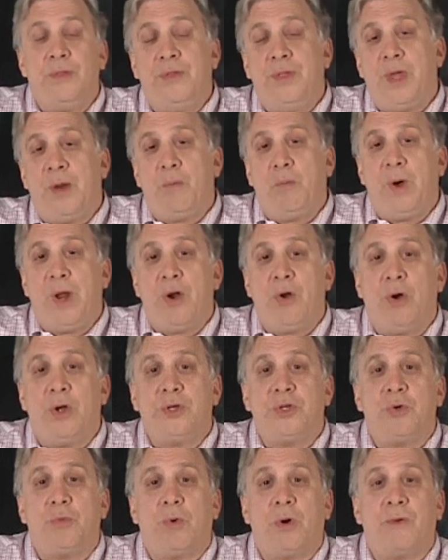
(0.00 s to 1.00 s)
Then went
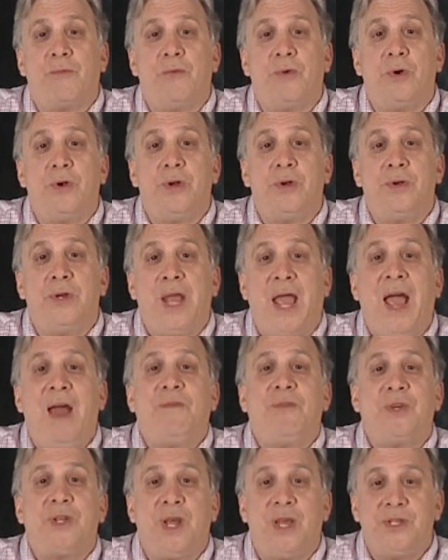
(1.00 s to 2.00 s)
on to work for an
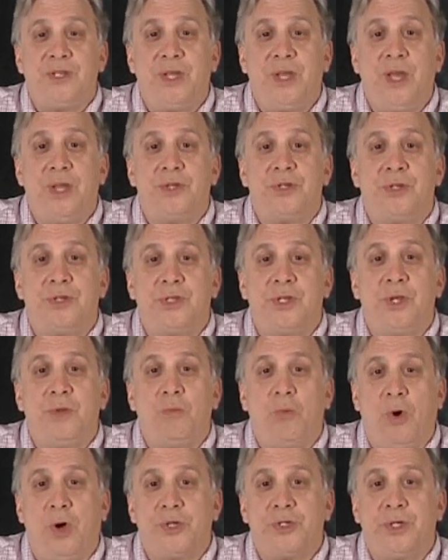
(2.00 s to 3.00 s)
advertising agency
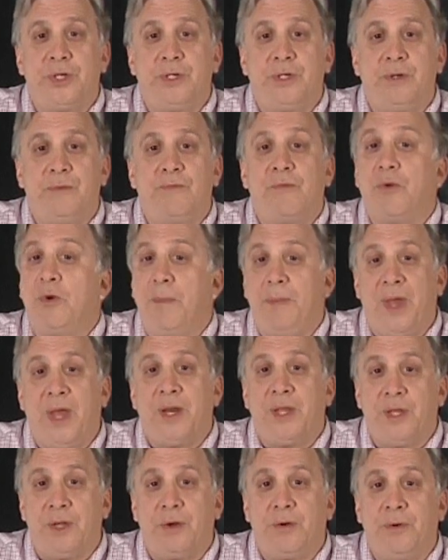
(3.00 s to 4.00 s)
in Washington for about
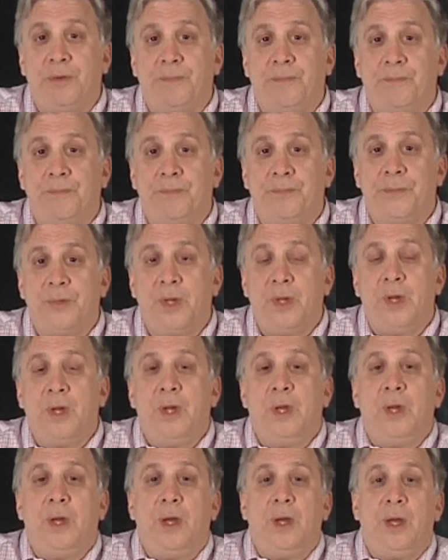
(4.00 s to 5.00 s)
a year,
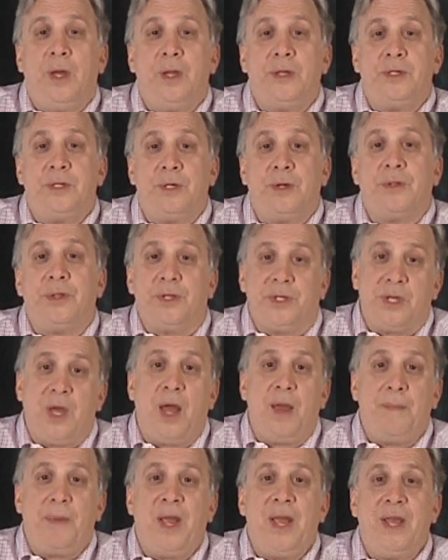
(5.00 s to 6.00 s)
until the
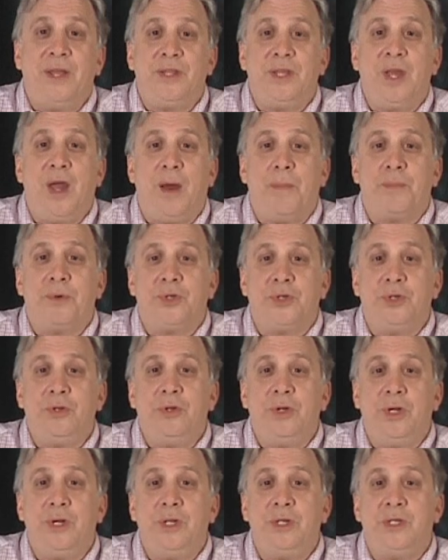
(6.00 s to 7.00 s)
time I had the
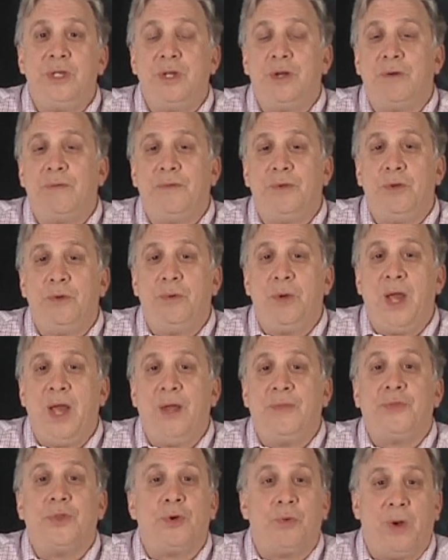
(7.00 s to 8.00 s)
opportunity to interview
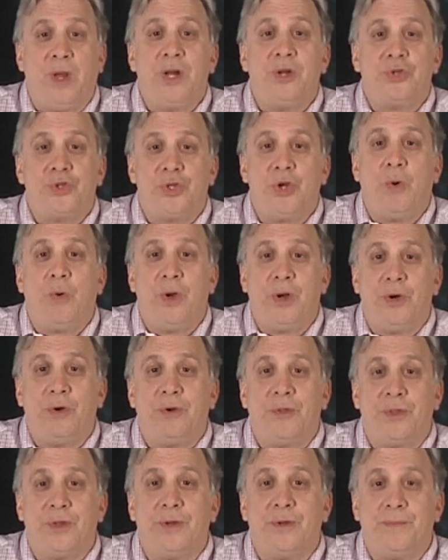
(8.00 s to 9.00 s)
at The Greatest Show on
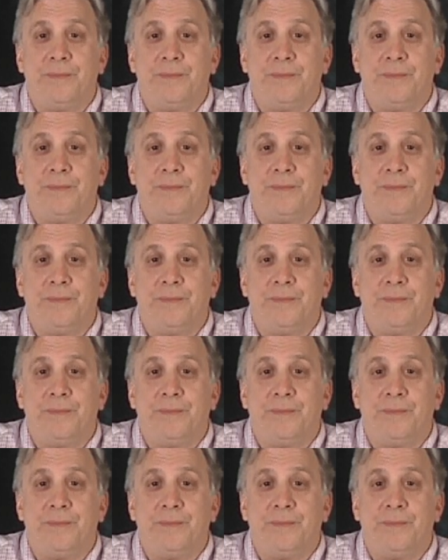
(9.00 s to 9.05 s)
Earth.